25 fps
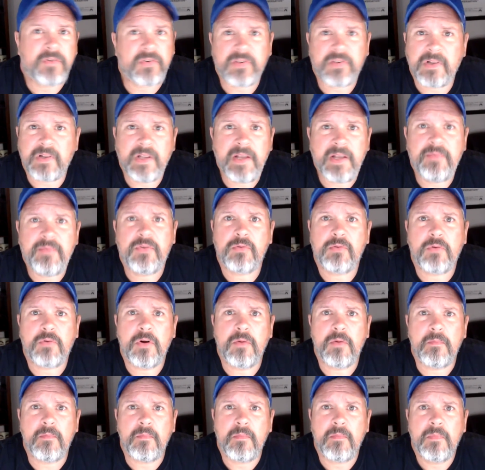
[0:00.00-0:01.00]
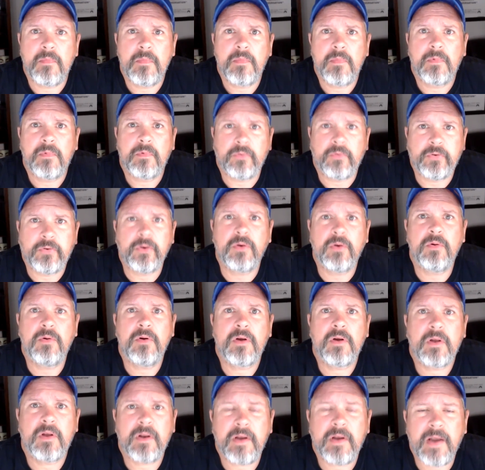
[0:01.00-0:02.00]
Just leave the room.
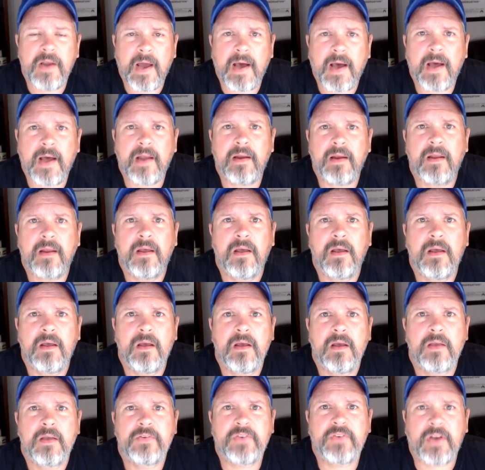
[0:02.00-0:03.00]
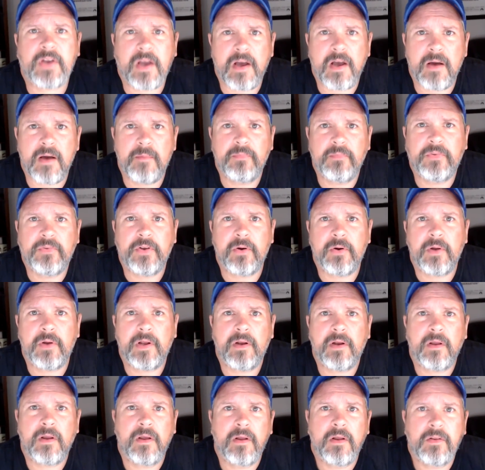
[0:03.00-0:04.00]
Do not succumb to
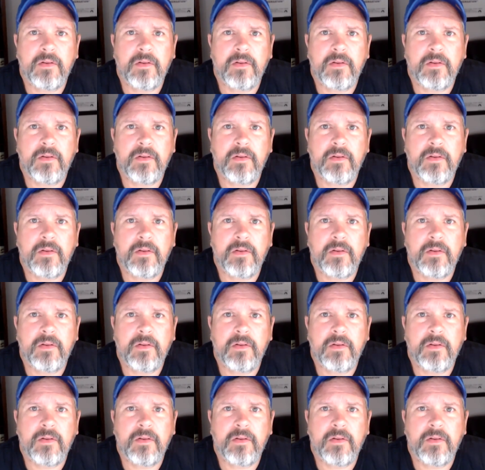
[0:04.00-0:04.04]
it.